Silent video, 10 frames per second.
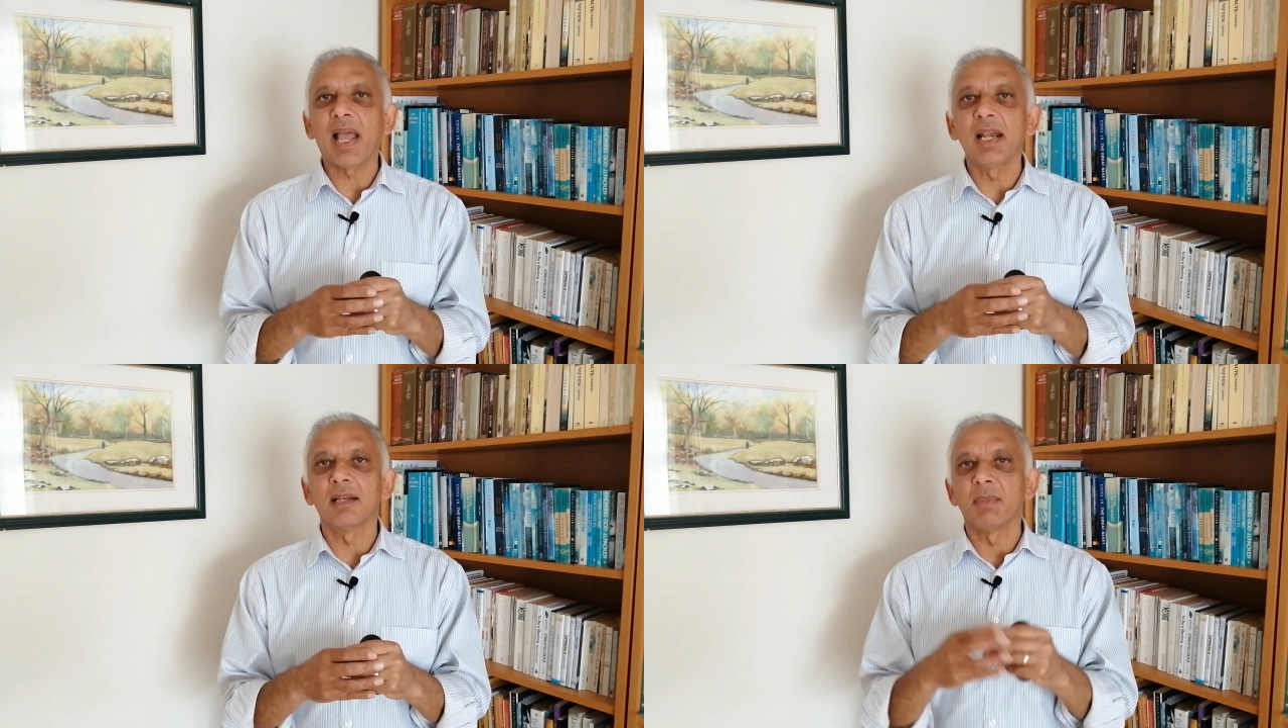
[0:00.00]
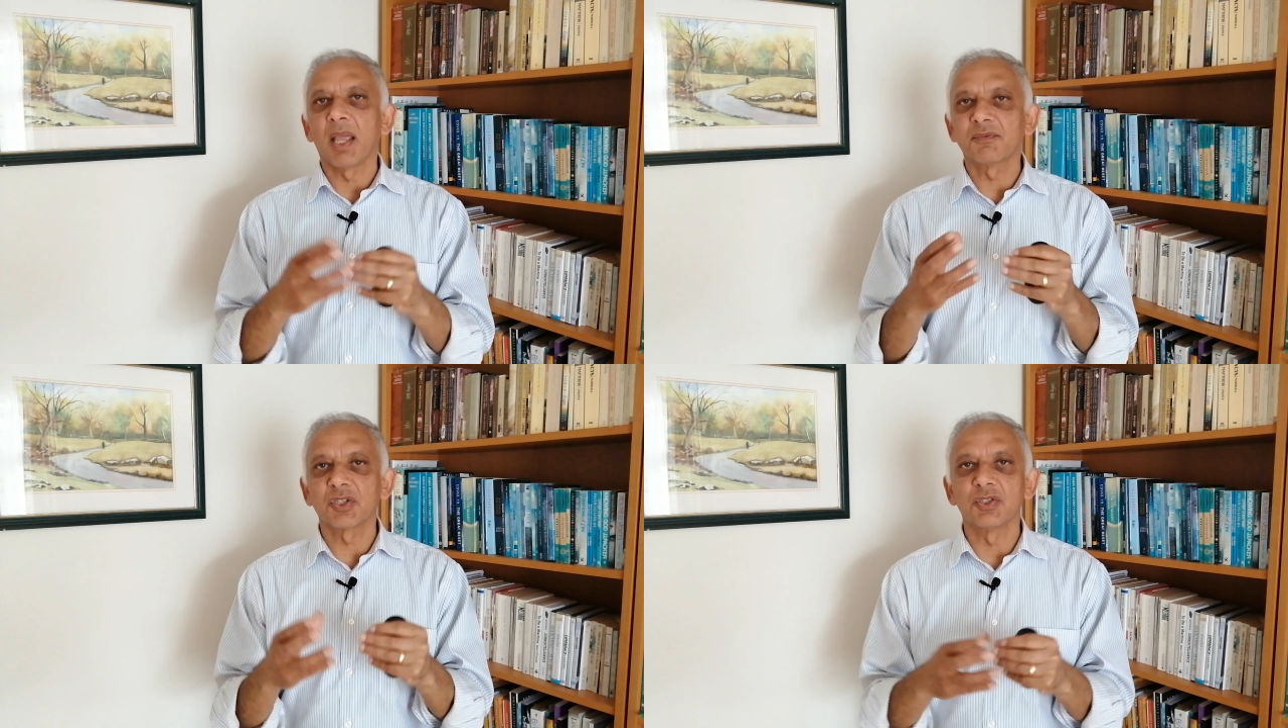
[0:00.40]
Eliot may
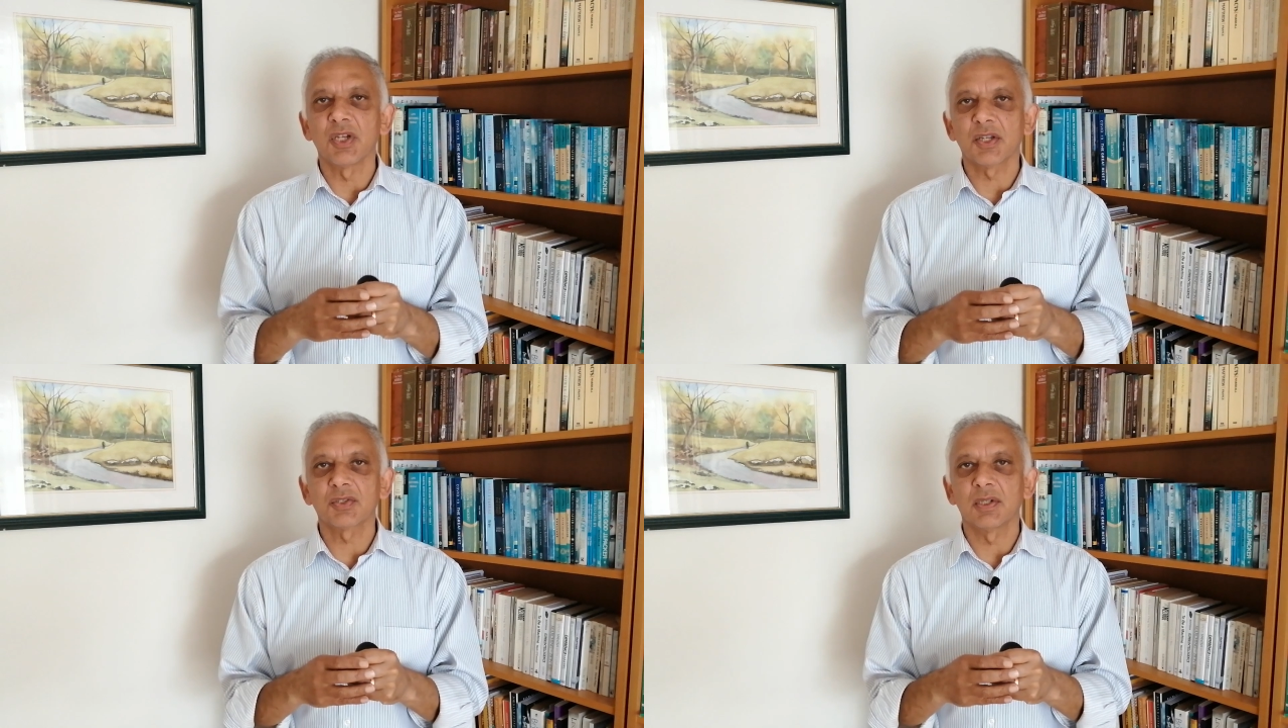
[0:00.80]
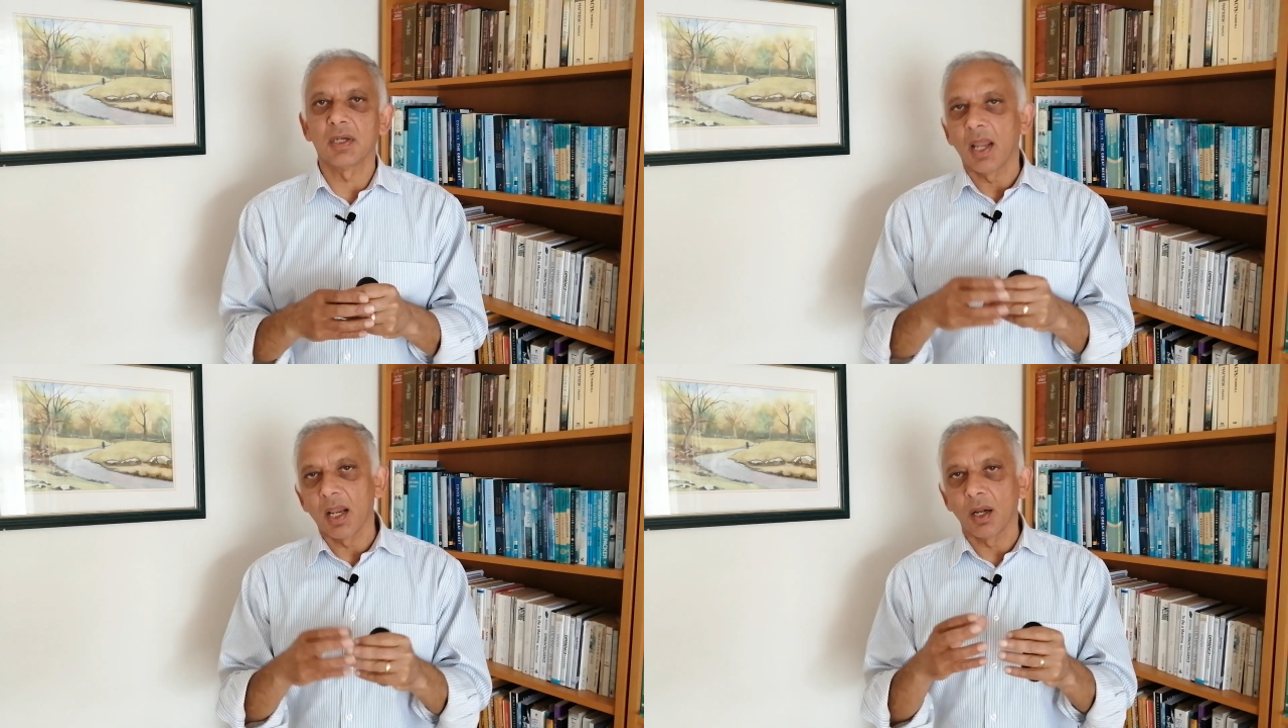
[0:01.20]
have
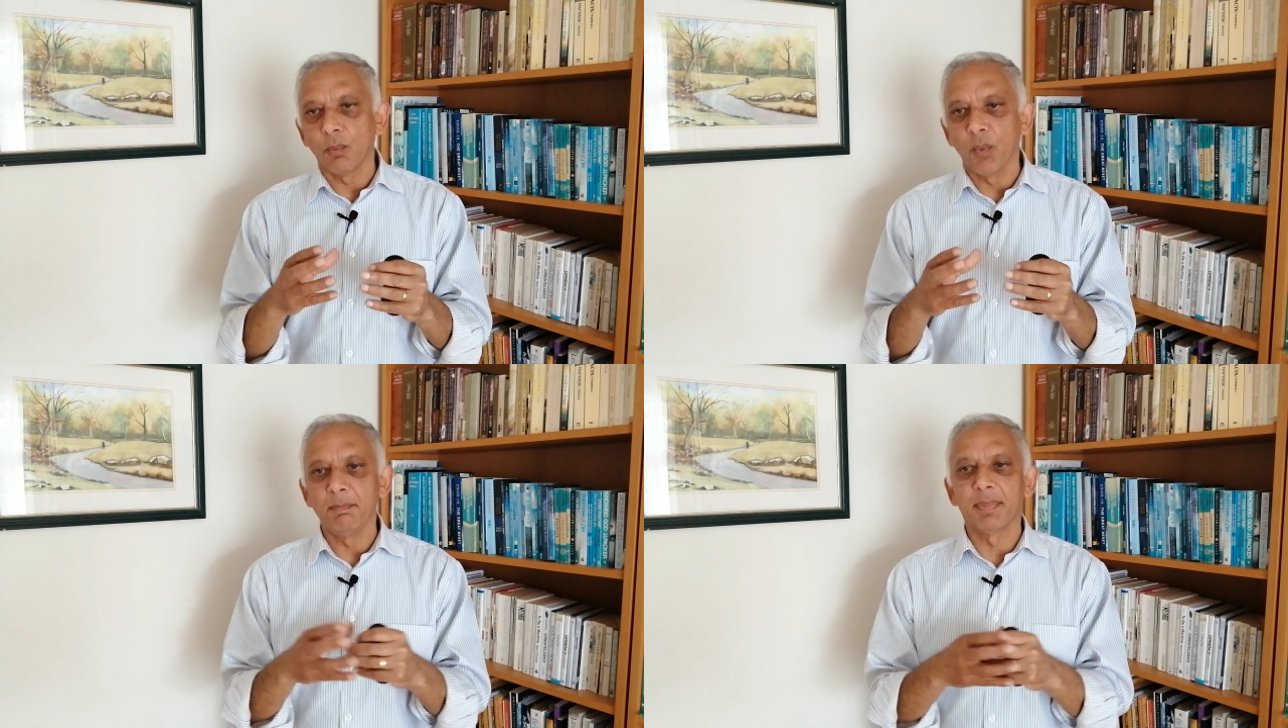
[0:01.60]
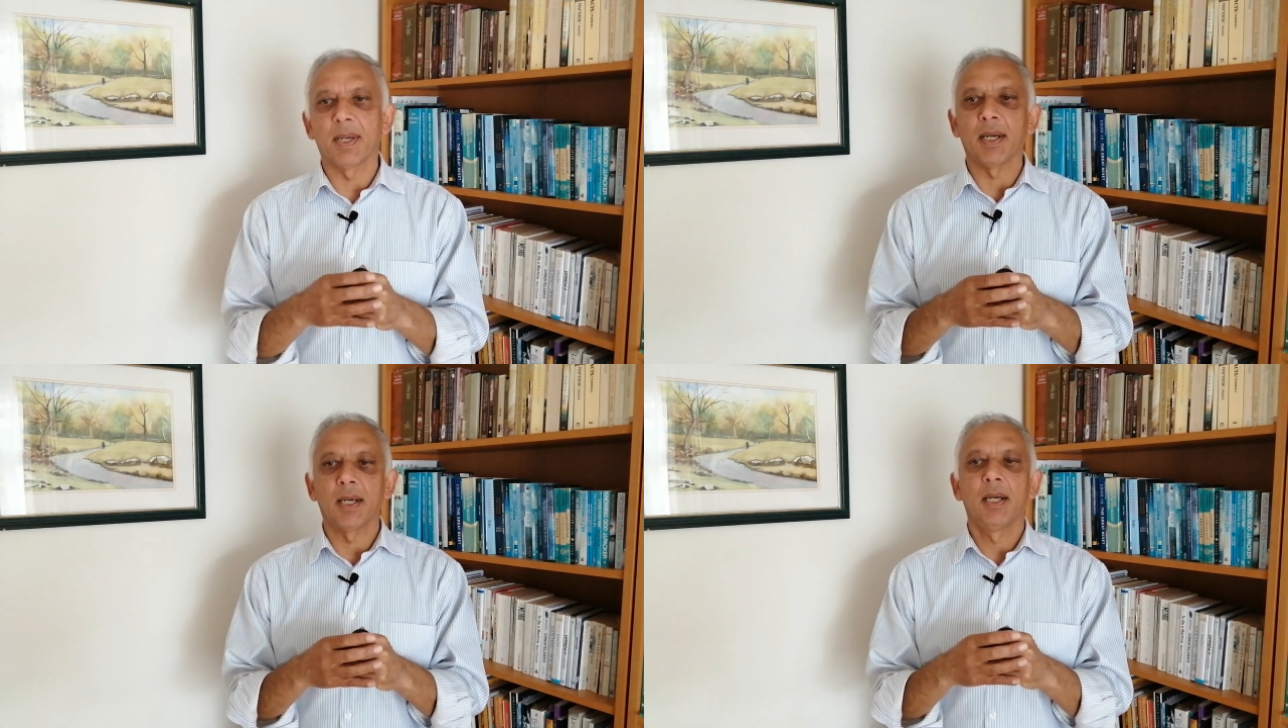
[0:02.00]
suggested, in a
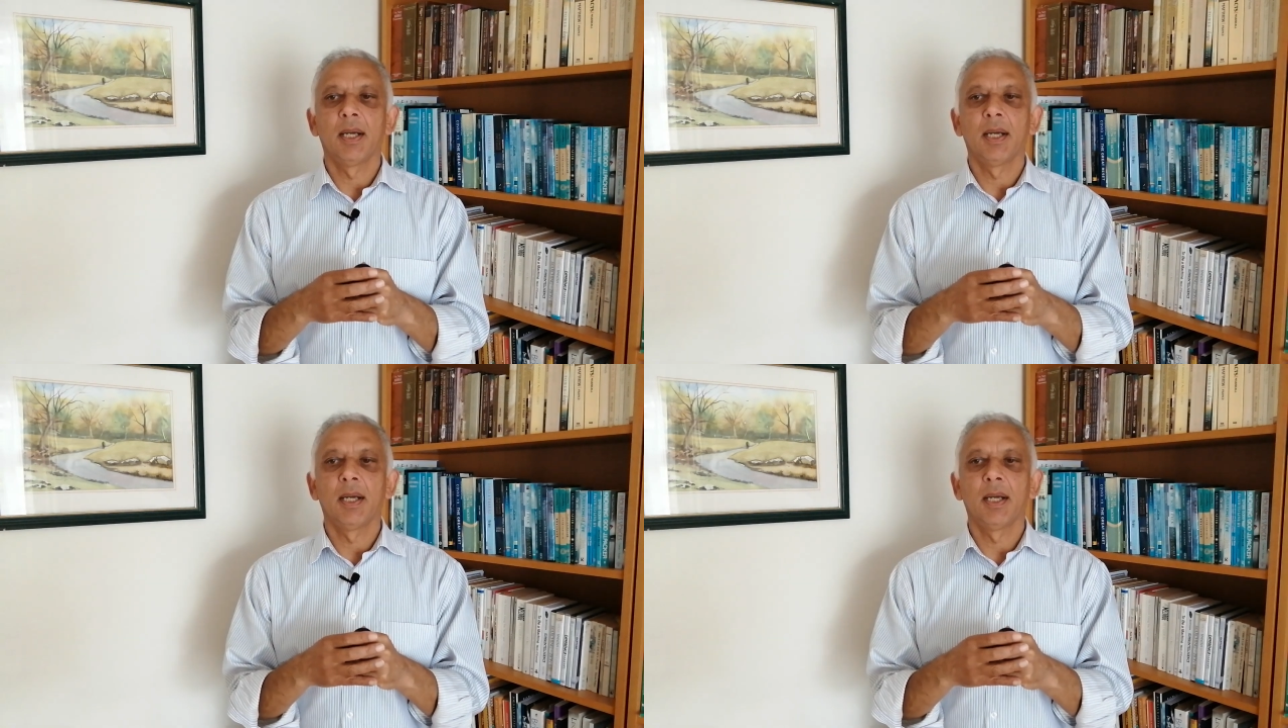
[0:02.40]
whimper?